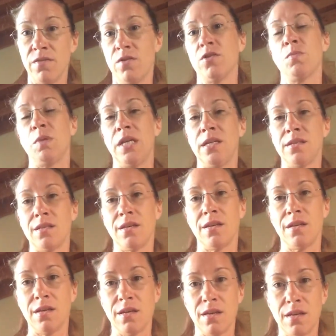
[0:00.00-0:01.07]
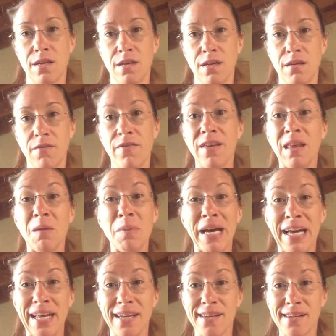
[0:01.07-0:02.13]
first place feeling
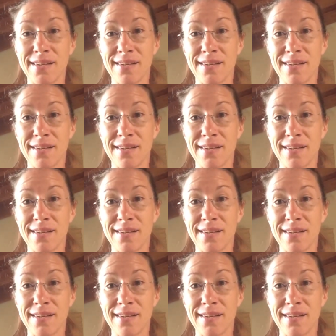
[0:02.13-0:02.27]
bad,